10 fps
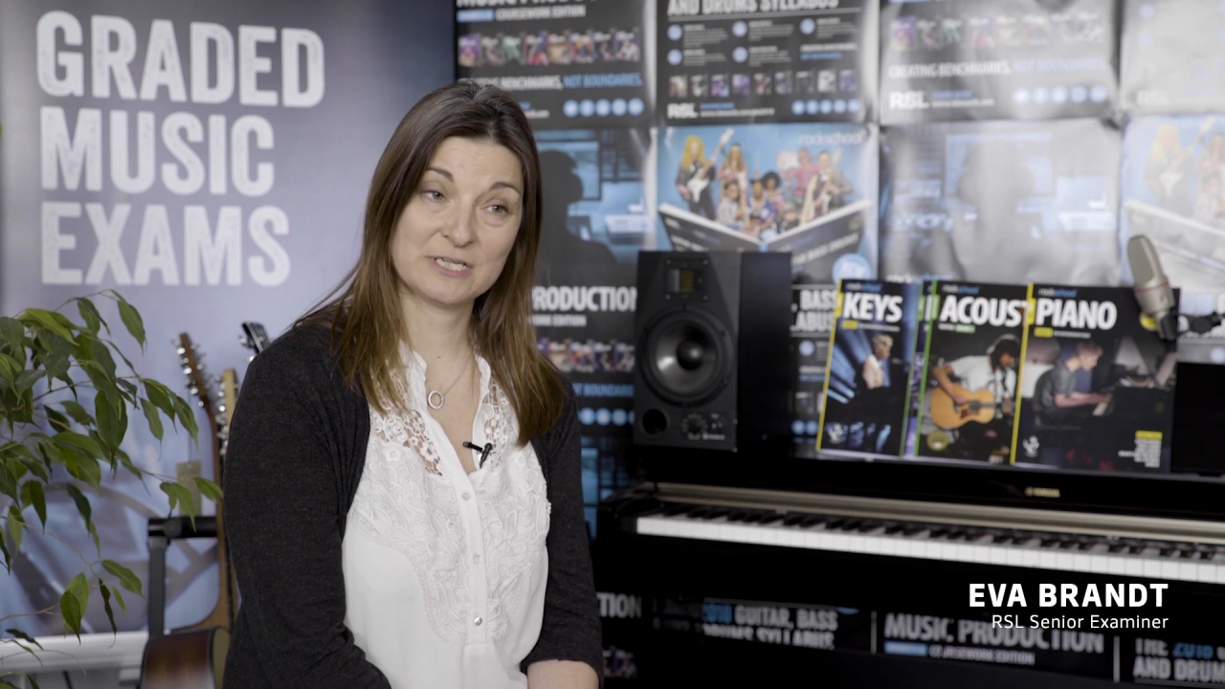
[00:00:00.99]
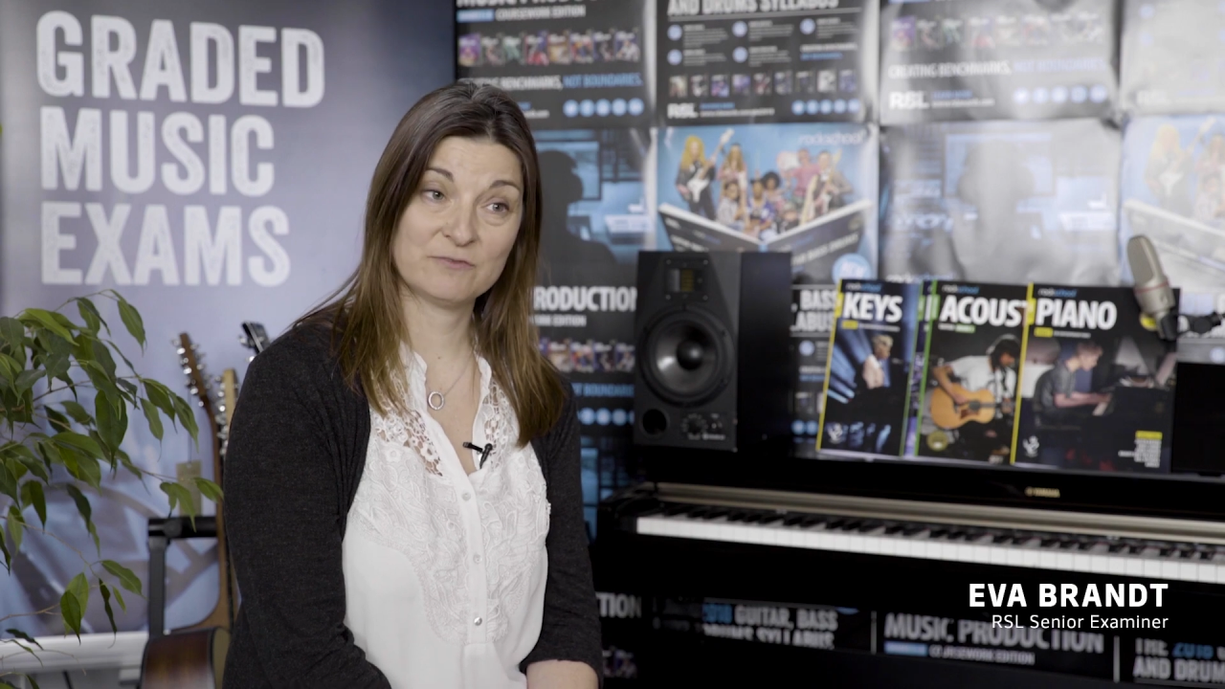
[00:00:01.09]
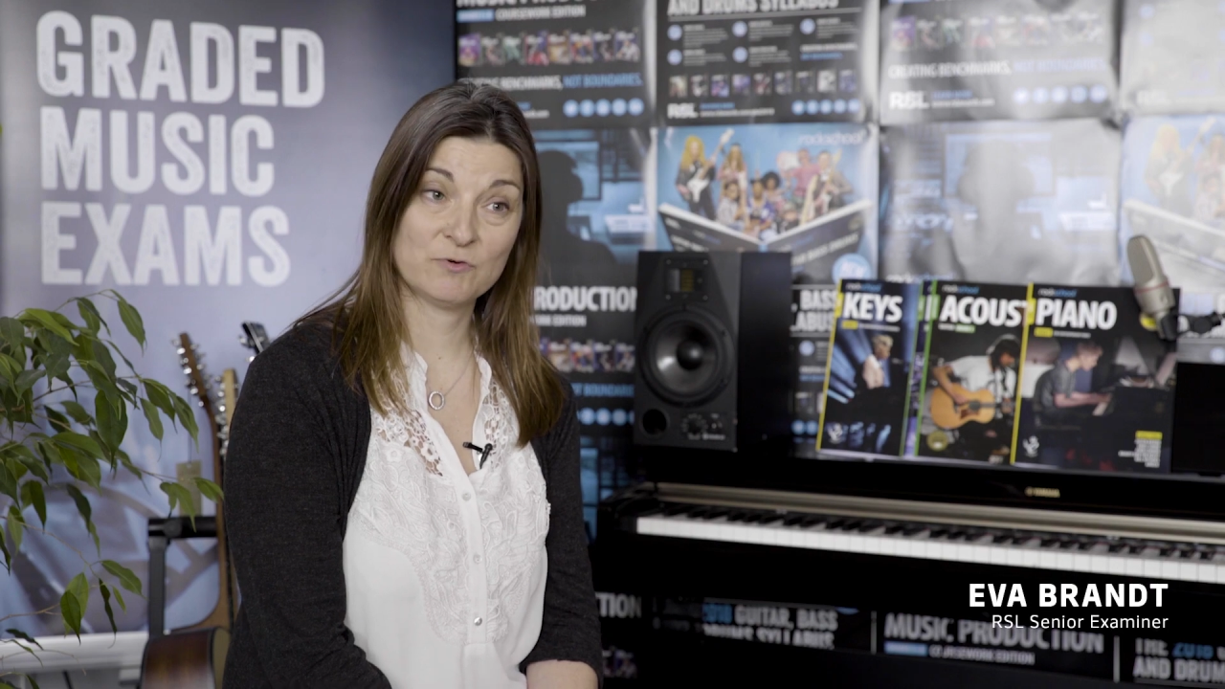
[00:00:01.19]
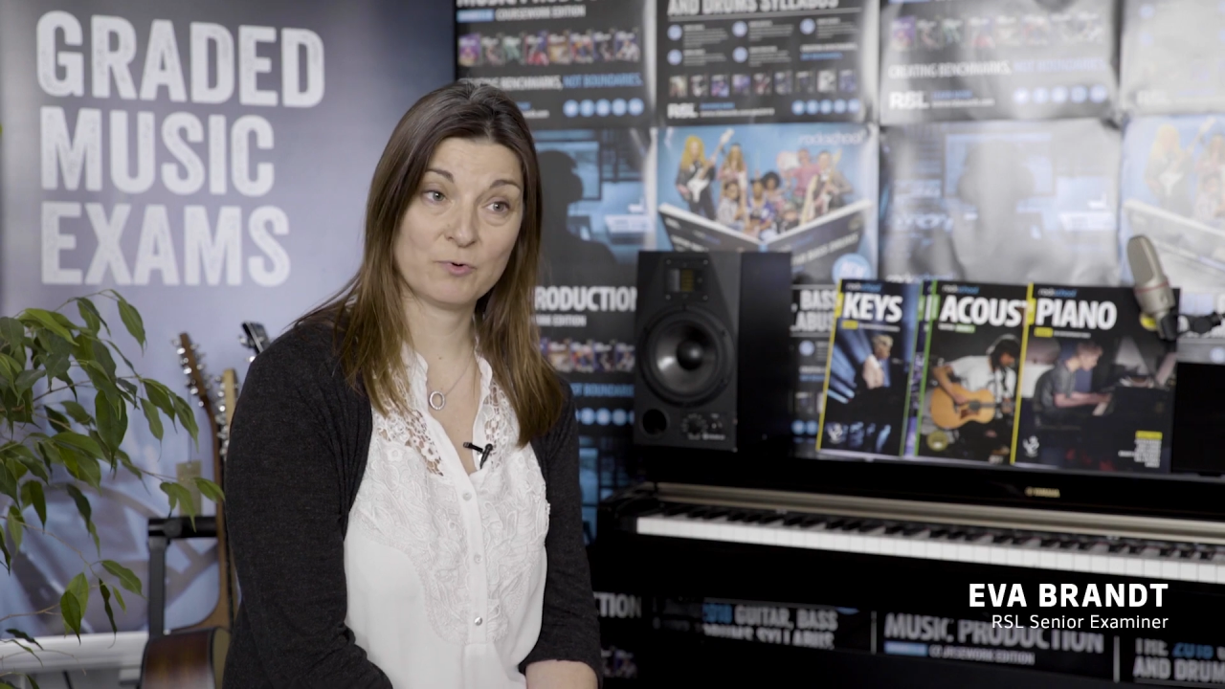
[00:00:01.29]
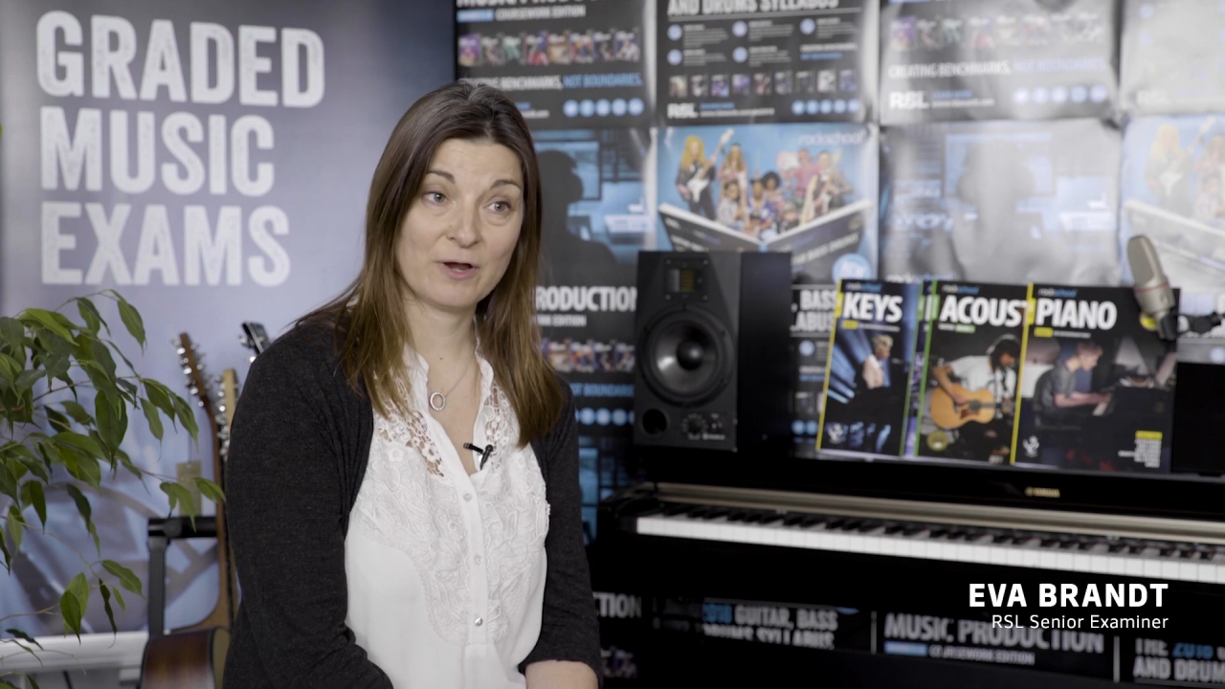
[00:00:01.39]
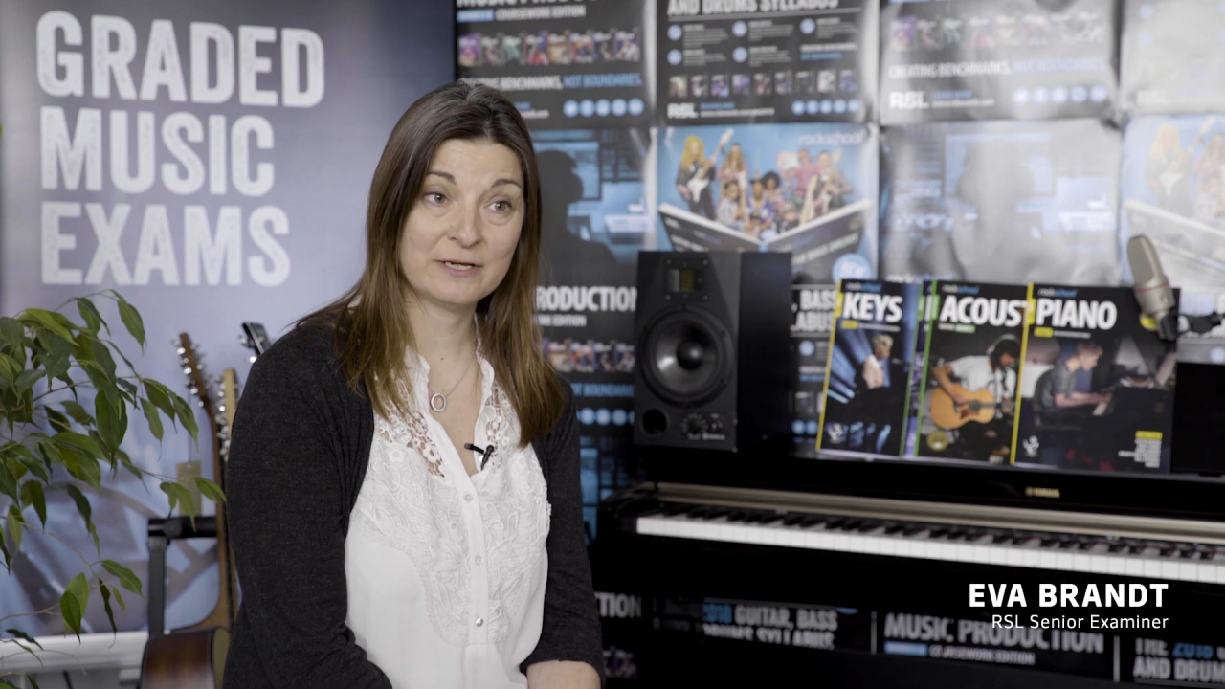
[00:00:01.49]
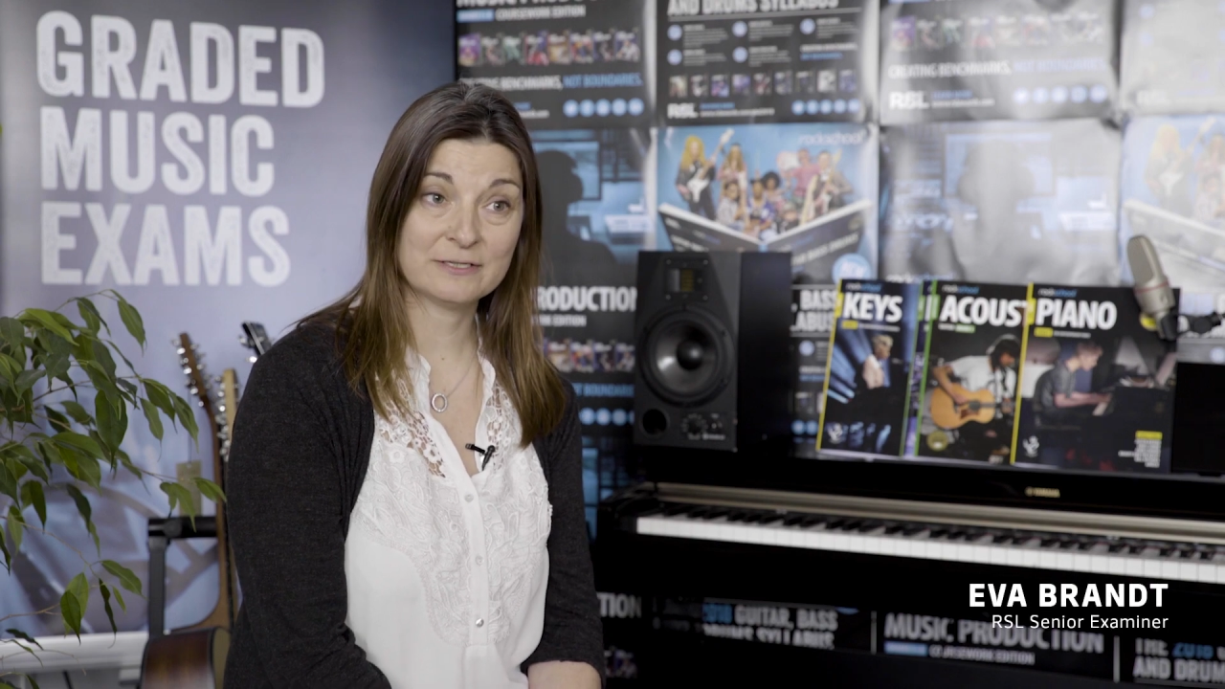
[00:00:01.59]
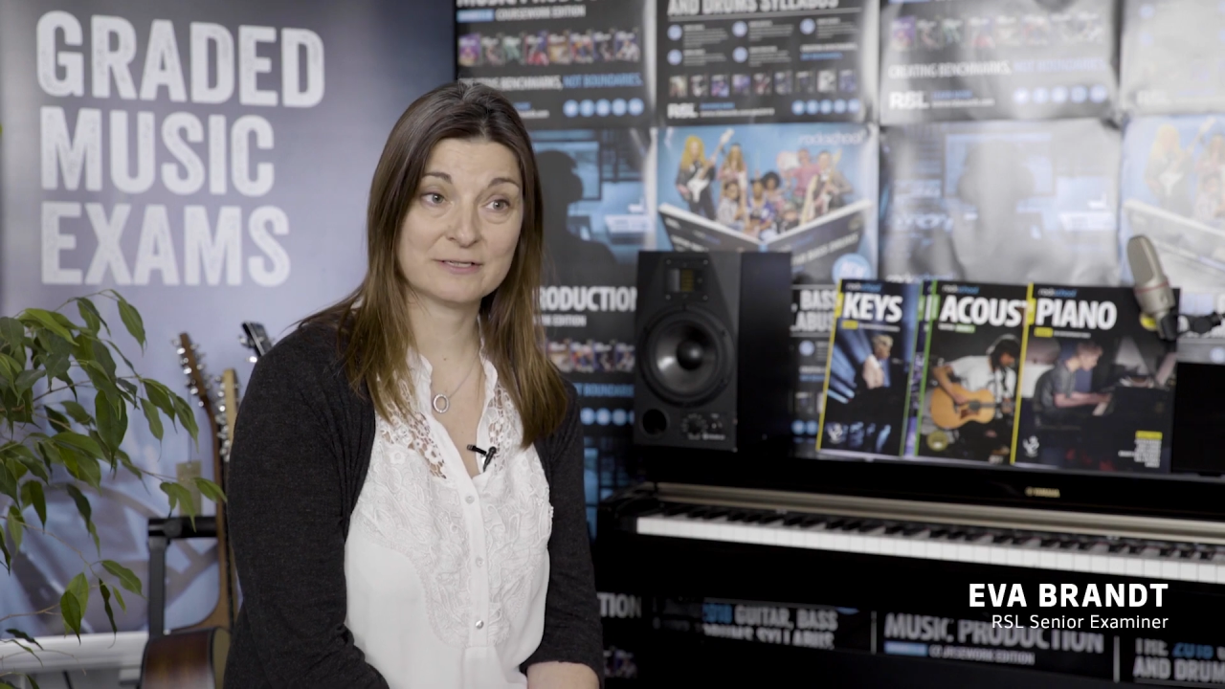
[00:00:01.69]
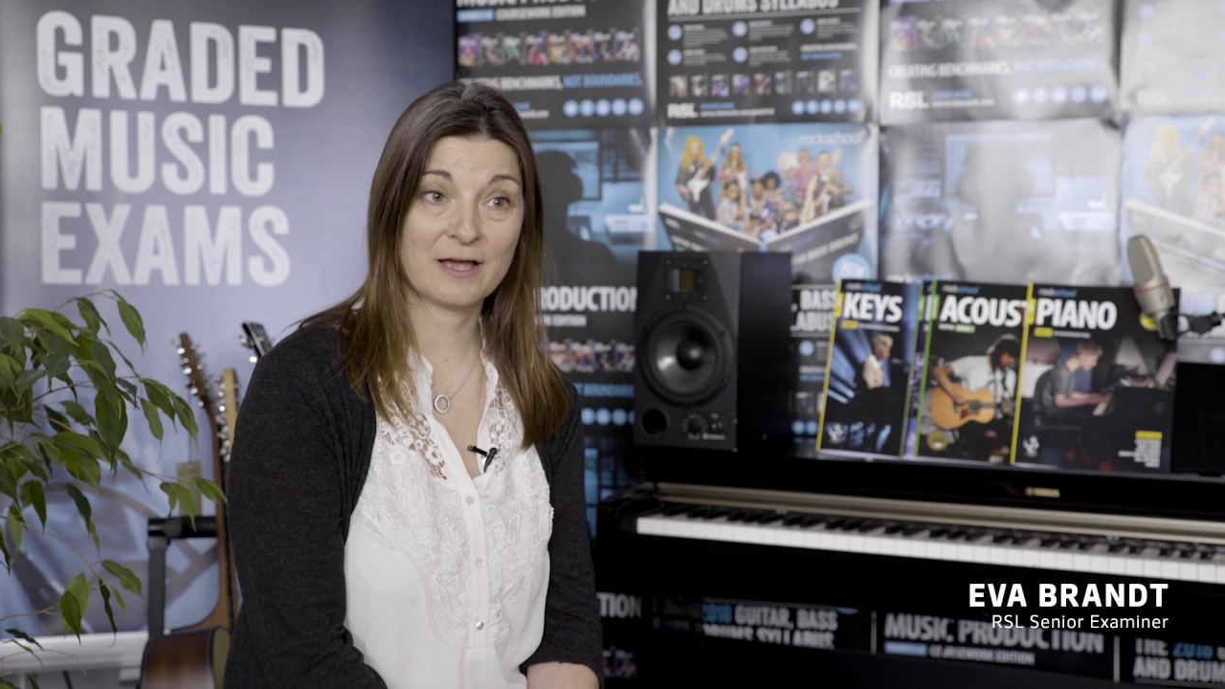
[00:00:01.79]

Eva Brandt.